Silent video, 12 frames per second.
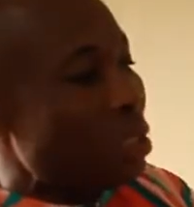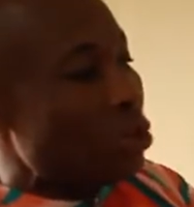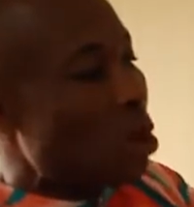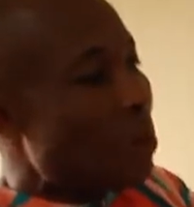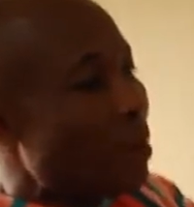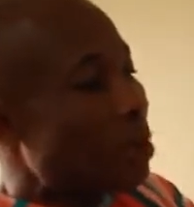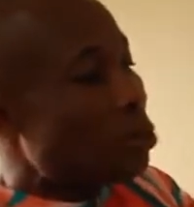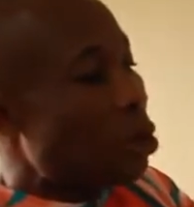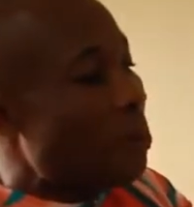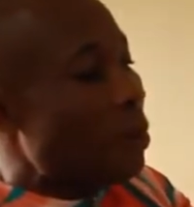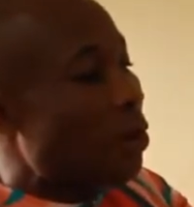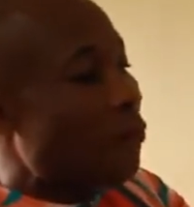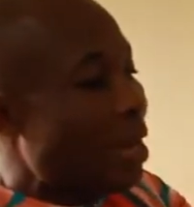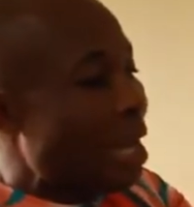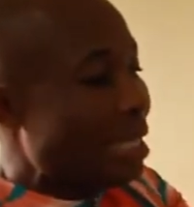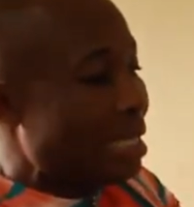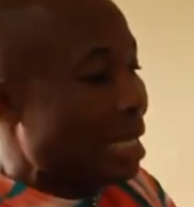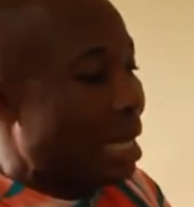Tropic of
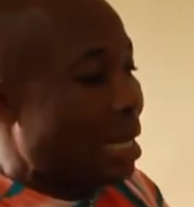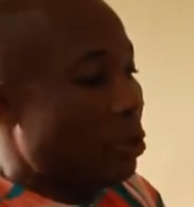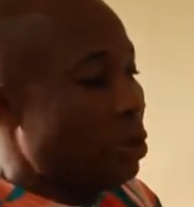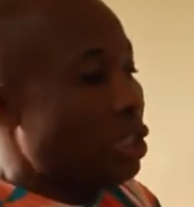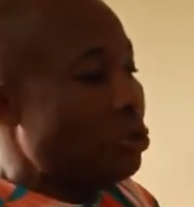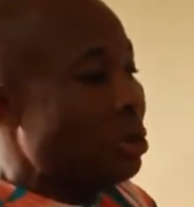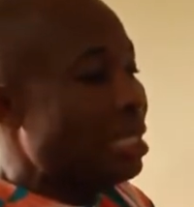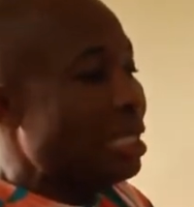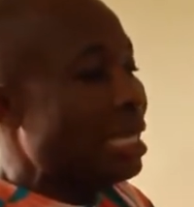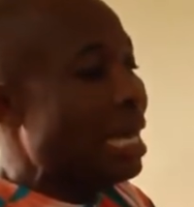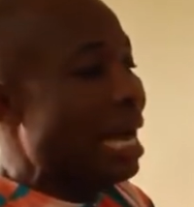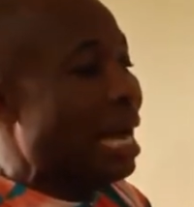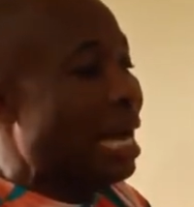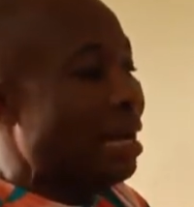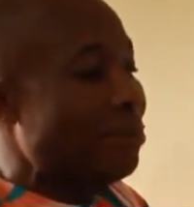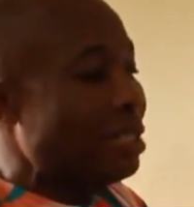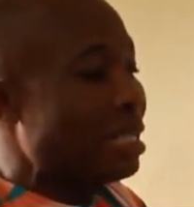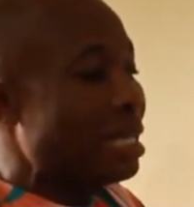Cancer, which is
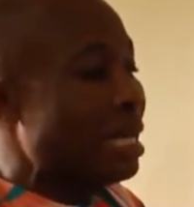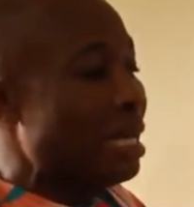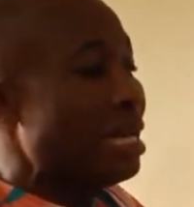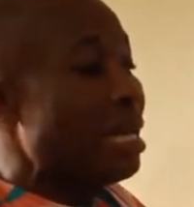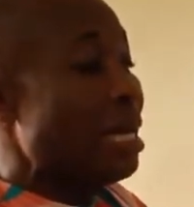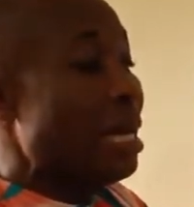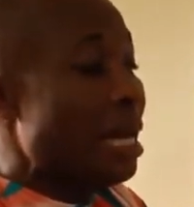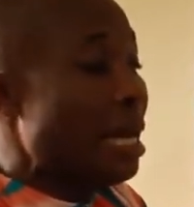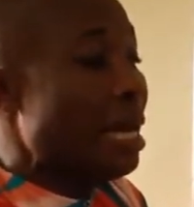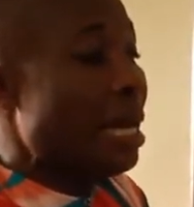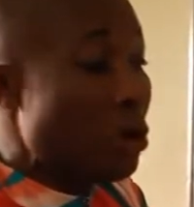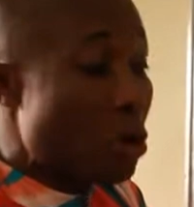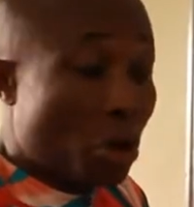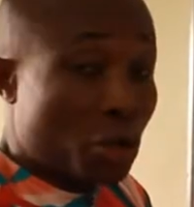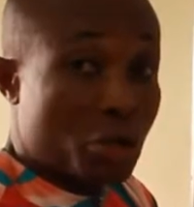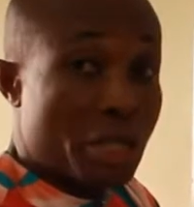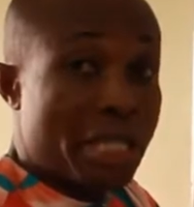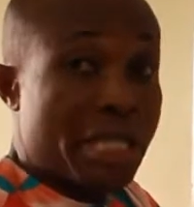23.5 degrees,
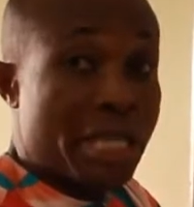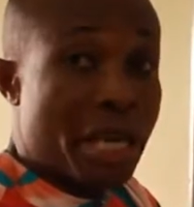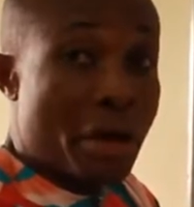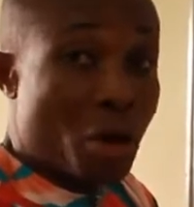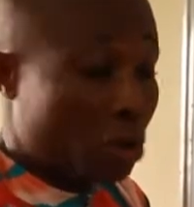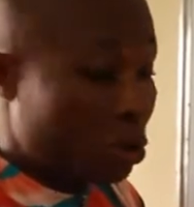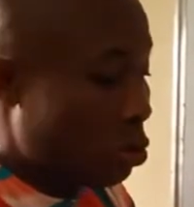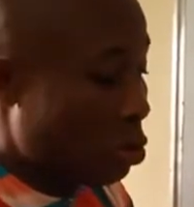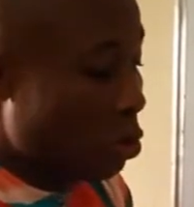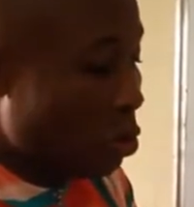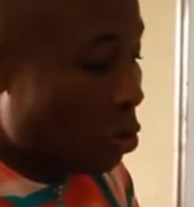north, is in the north.